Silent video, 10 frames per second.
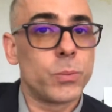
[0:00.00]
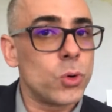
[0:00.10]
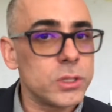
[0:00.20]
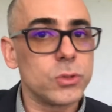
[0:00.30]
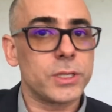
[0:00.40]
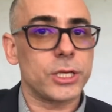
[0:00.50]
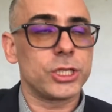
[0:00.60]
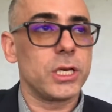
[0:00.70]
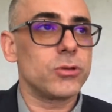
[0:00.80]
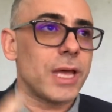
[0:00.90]
end up
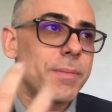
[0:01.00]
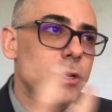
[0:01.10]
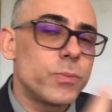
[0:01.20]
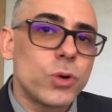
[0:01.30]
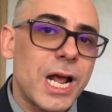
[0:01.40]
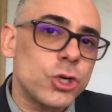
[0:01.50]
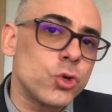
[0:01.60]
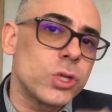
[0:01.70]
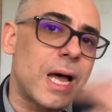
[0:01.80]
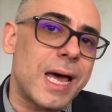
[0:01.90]
helping to combat
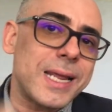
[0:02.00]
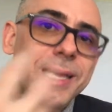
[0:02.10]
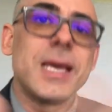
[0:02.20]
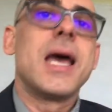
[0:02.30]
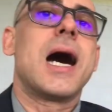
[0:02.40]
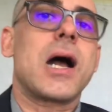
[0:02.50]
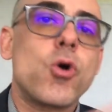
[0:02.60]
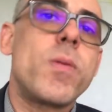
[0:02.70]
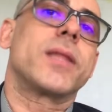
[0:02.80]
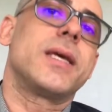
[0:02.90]
the harmful
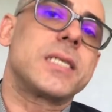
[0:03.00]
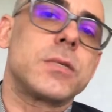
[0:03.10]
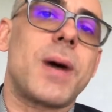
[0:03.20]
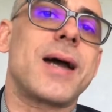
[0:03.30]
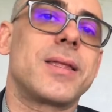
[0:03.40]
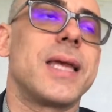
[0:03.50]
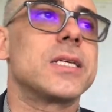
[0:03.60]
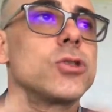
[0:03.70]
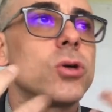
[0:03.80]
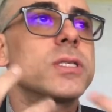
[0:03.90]
bacteria that often
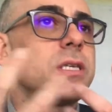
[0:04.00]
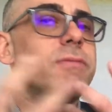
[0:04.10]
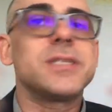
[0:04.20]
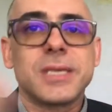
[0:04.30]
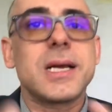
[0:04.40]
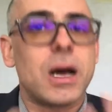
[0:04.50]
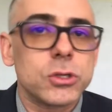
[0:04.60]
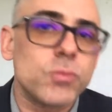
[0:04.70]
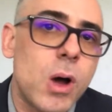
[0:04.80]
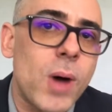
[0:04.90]
cause bad
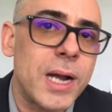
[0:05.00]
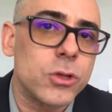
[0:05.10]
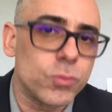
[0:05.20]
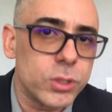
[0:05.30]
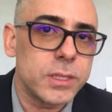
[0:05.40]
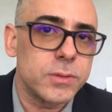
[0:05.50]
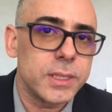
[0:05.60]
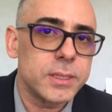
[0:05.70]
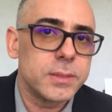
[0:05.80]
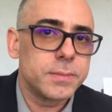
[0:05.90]
breath. Brushing your
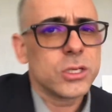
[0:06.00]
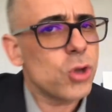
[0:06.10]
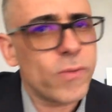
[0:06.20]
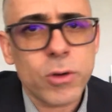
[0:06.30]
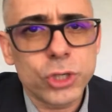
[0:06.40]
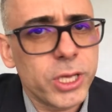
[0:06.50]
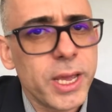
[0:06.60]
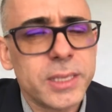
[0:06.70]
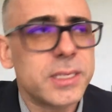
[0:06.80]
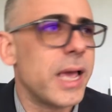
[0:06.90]
teeth regularly
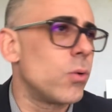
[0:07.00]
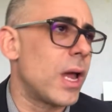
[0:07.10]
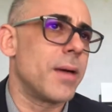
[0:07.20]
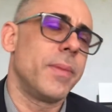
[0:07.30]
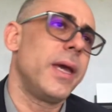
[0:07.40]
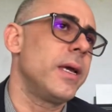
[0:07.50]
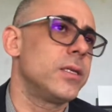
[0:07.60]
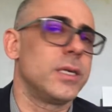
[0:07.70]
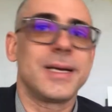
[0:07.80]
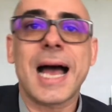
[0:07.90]
and gargling
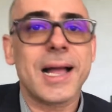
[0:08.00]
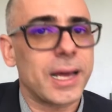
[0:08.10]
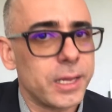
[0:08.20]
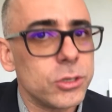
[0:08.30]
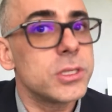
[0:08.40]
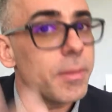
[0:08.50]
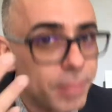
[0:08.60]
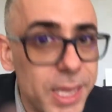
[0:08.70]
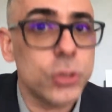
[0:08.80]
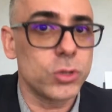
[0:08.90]
also help prevent
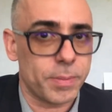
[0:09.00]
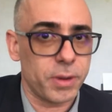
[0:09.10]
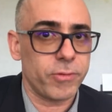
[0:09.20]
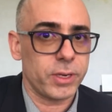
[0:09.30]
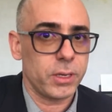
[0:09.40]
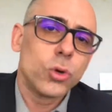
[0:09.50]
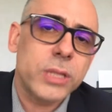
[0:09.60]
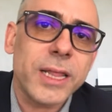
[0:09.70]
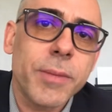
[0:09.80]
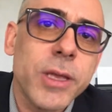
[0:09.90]
them. Treatment
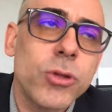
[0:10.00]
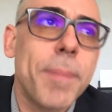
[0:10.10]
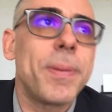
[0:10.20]
depends on the